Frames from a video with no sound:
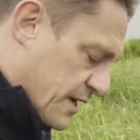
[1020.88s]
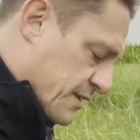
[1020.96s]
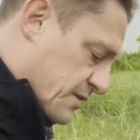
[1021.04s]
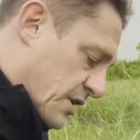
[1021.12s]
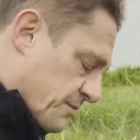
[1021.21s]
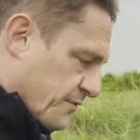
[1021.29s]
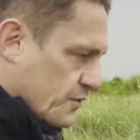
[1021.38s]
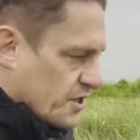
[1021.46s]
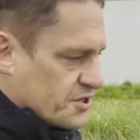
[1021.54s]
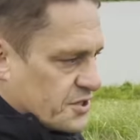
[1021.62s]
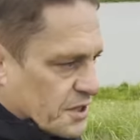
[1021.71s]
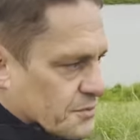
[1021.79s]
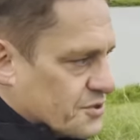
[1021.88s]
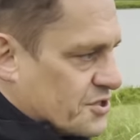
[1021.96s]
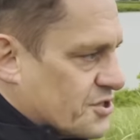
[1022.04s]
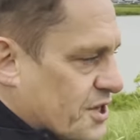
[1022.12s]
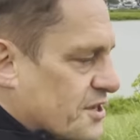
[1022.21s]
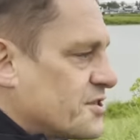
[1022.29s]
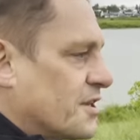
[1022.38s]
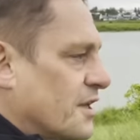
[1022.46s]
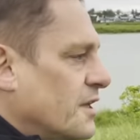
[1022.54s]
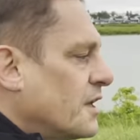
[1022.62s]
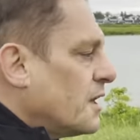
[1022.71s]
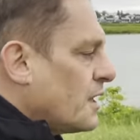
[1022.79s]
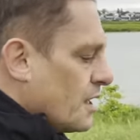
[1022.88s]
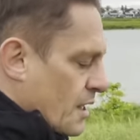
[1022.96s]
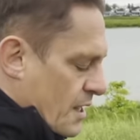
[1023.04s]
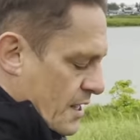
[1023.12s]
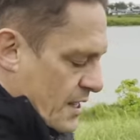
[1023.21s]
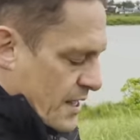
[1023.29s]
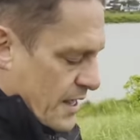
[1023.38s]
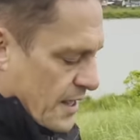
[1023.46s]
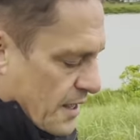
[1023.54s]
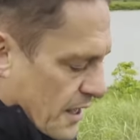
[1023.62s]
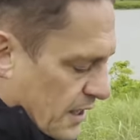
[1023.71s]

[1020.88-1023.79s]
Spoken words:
the day before yesterday, which is Saturday, a